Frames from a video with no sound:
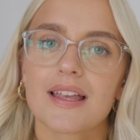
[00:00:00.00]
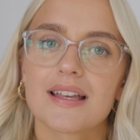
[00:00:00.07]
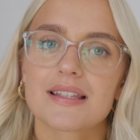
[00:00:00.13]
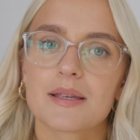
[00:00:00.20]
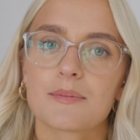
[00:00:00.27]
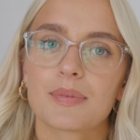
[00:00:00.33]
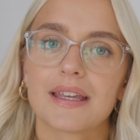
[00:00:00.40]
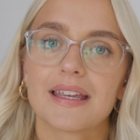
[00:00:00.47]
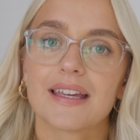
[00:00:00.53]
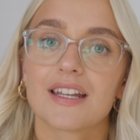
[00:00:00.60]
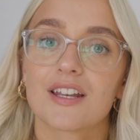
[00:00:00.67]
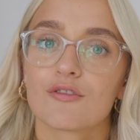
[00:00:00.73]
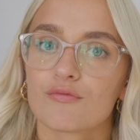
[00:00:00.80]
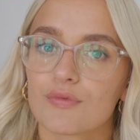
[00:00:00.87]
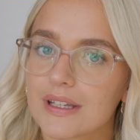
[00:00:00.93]
as it
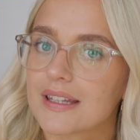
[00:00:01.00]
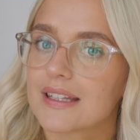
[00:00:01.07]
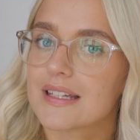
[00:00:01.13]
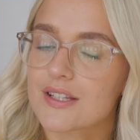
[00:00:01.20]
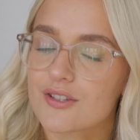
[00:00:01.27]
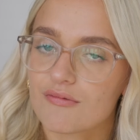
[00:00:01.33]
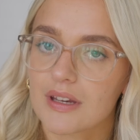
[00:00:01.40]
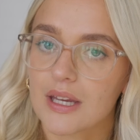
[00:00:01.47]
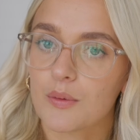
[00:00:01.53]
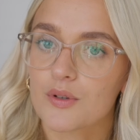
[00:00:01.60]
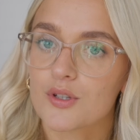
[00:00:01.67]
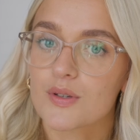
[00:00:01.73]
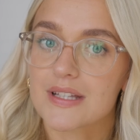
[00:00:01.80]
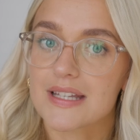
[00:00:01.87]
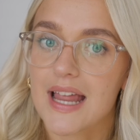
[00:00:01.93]
being really discreet,
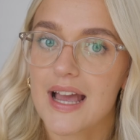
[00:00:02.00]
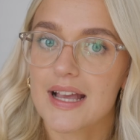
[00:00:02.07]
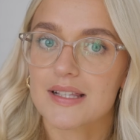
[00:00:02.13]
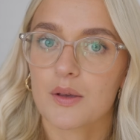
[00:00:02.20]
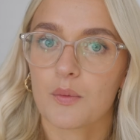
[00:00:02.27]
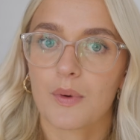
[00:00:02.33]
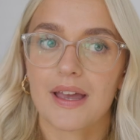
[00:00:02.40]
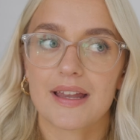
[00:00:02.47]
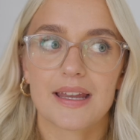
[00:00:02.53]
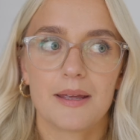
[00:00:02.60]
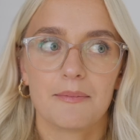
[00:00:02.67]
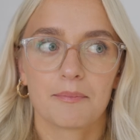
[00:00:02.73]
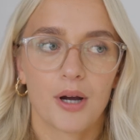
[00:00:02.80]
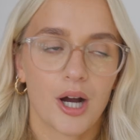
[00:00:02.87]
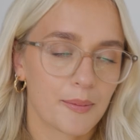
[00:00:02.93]
which is nice when
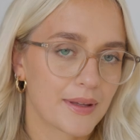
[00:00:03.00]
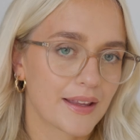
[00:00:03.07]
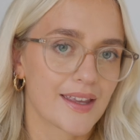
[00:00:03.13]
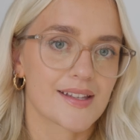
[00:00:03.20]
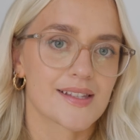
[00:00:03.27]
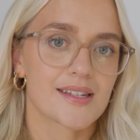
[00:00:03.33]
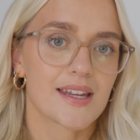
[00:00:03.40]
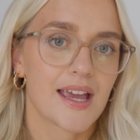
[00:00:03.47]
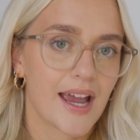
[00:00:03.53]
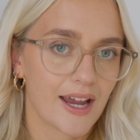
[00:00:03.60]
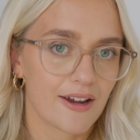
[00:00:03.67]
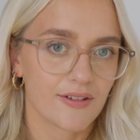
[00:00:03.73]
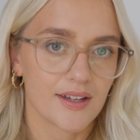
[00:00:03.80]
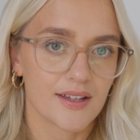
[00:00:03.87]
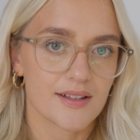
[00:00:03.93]
in populated
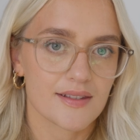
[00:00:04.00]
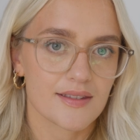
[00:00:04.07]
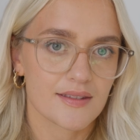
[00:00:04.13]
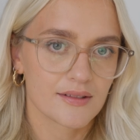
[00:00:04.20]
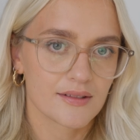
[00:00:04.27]
areas.